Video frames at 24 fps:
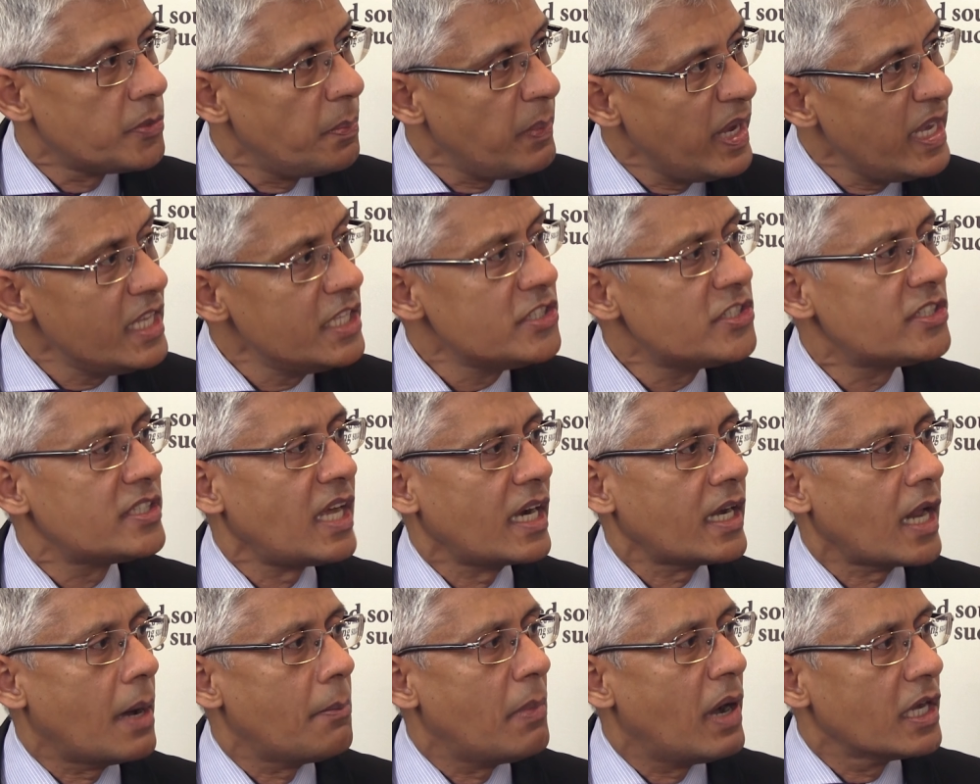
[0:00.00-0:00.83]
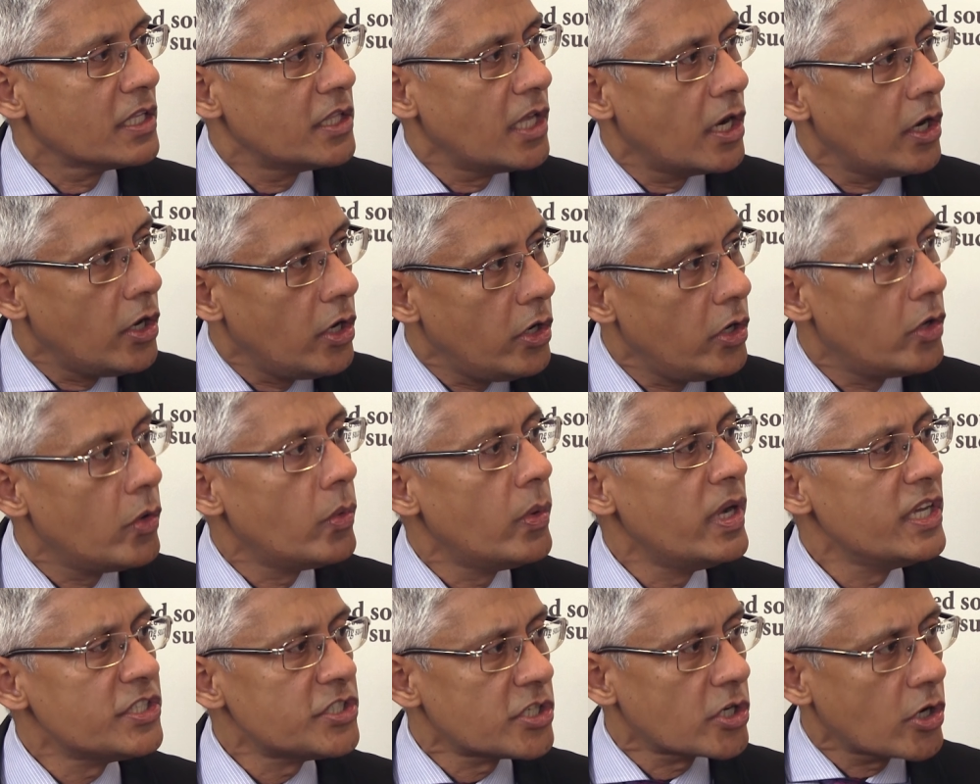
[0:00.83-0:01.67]
which means that among the
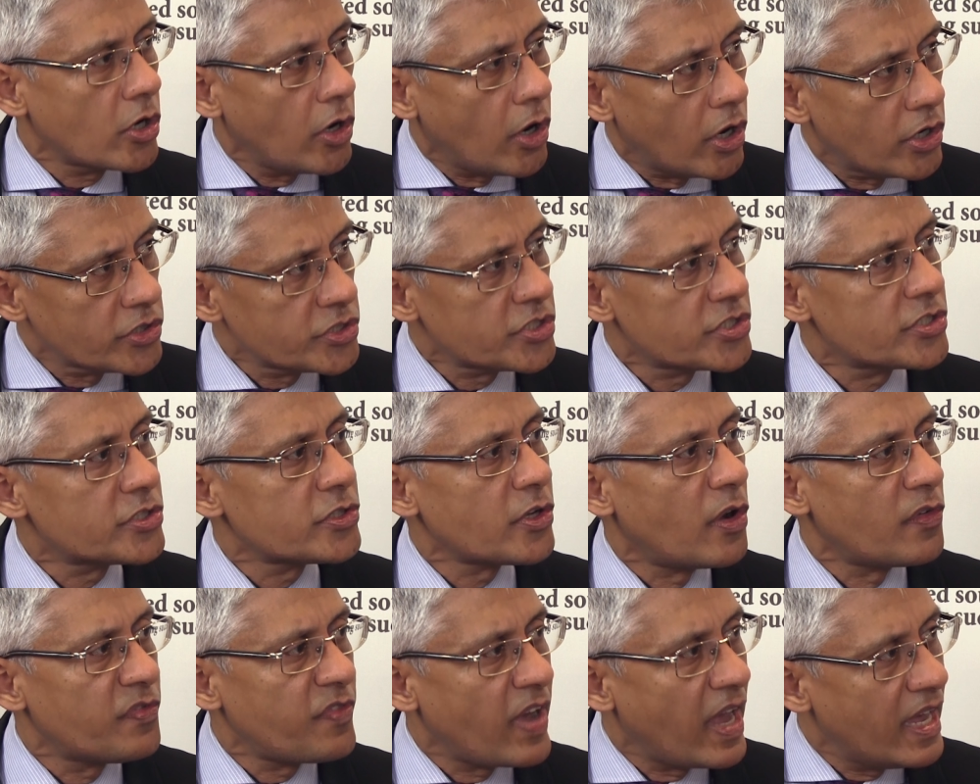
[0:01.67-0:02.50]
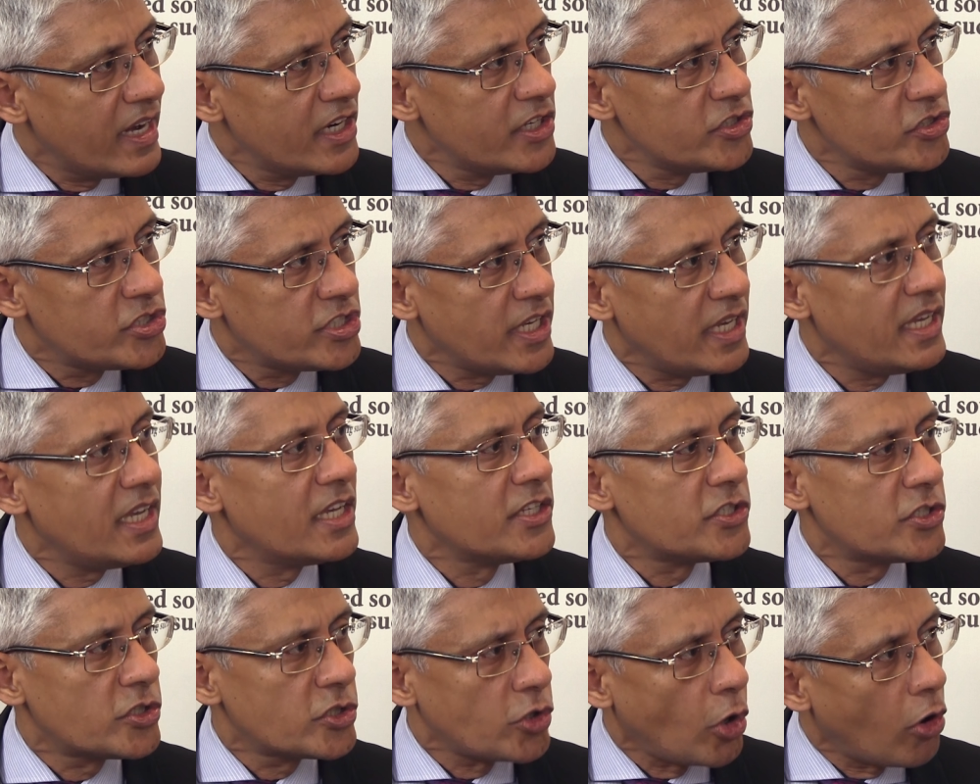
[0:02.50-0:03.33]
lowest costs of energy
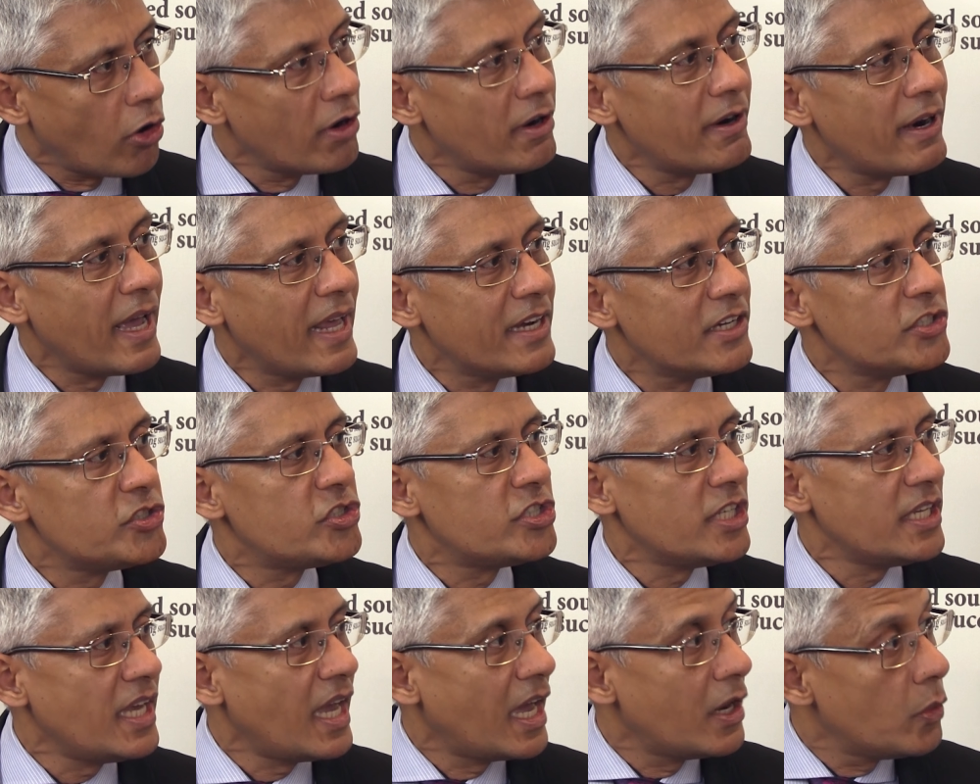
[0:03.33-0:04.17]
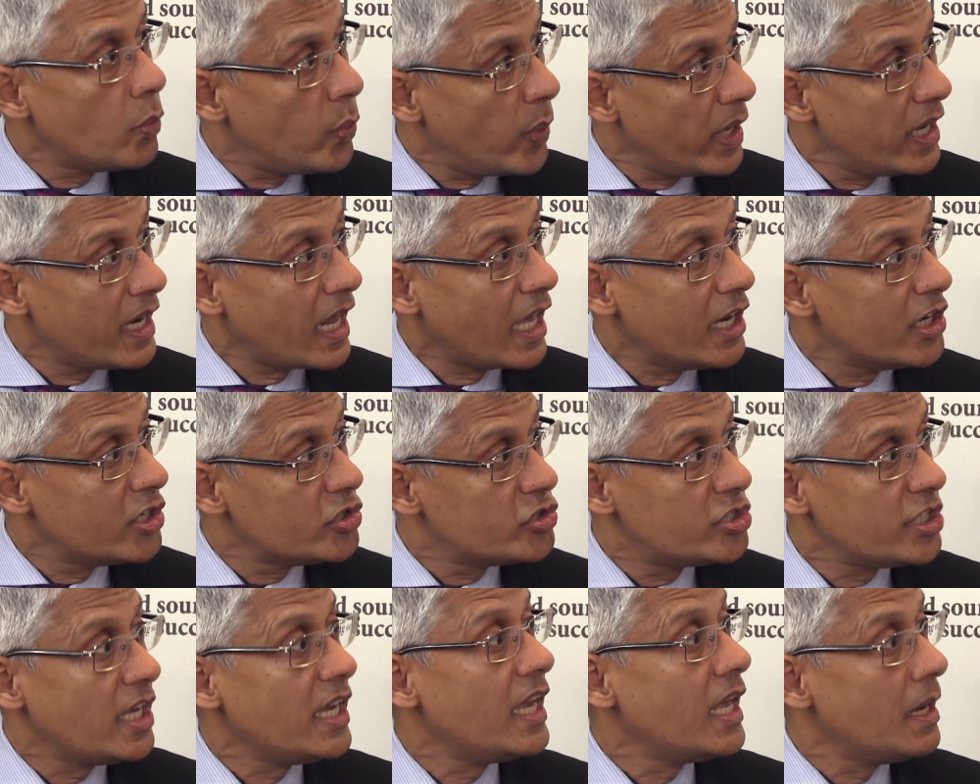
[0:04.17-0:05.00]
is solar energy and wind
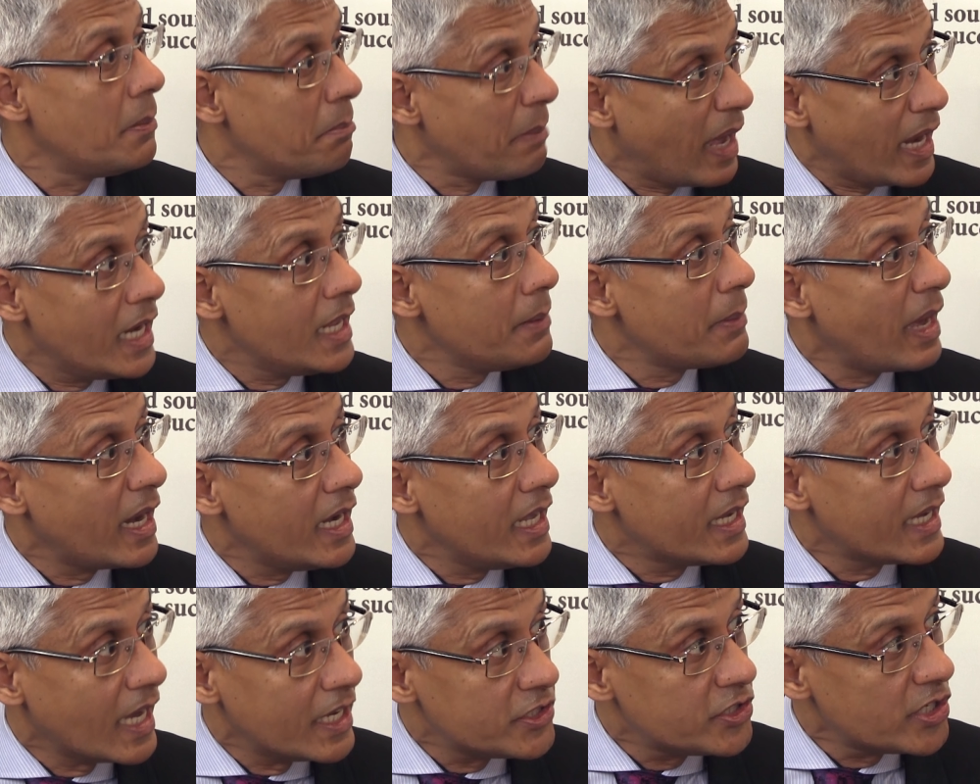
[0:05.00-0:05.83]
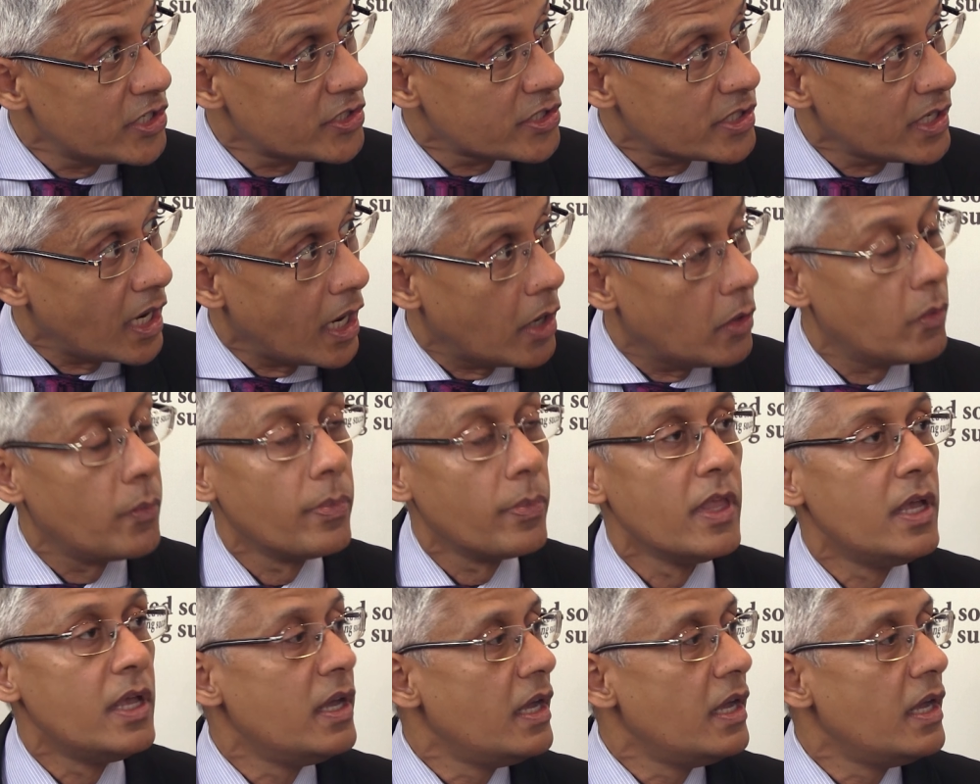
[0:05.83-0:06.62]
energy in many, many cases now.